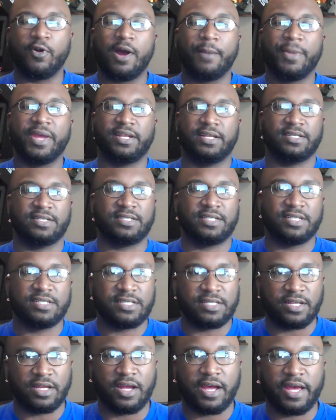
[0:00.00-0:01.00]
made the
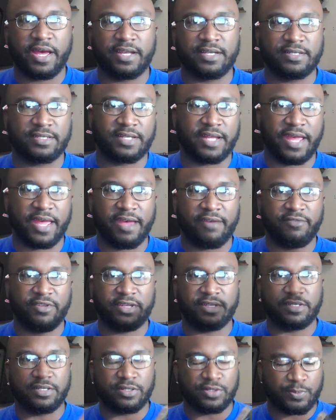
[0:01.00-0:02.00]
decision to go ahead and stay heavy
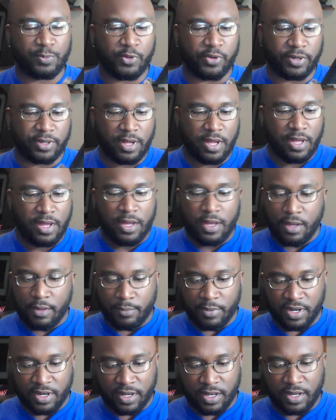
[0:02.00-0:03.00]
into the sport.
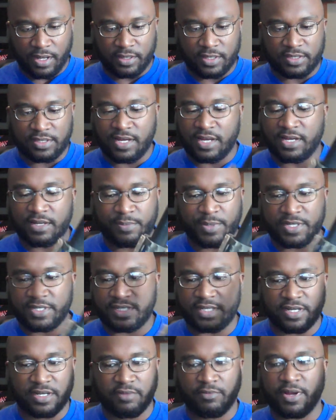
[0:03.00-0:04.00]
But this gun had been
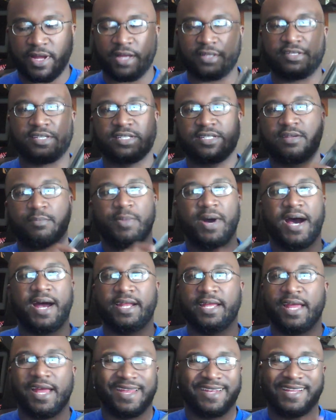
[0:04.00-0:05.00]
sitting around, just the
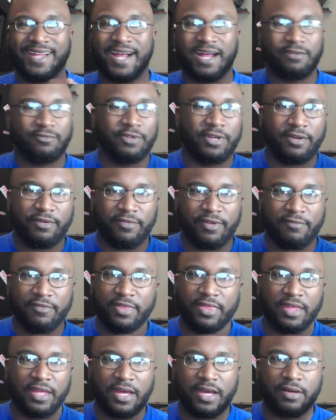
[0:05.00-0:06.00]
body. I had gotten rid of
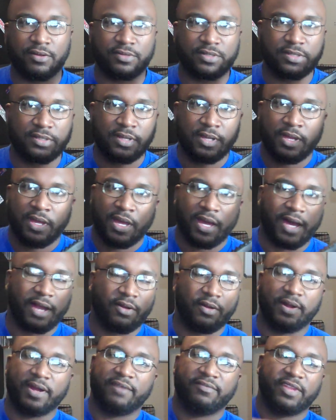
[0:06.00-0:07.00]
everything else. I
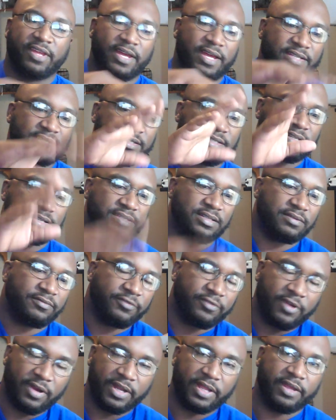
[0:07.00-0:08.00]
don't have the S system
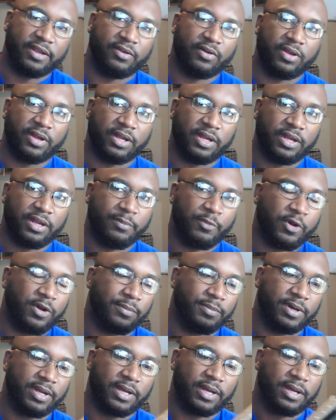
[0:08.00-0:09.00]
front end on it
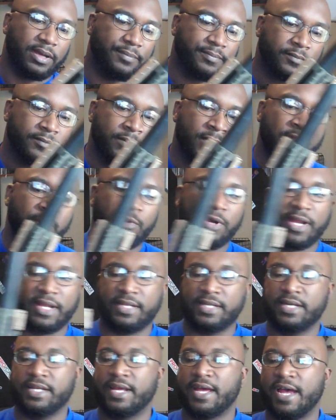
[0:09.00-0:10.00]
anymore. But what I
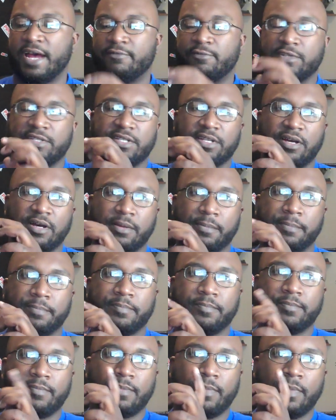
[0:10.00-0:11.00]
did have was some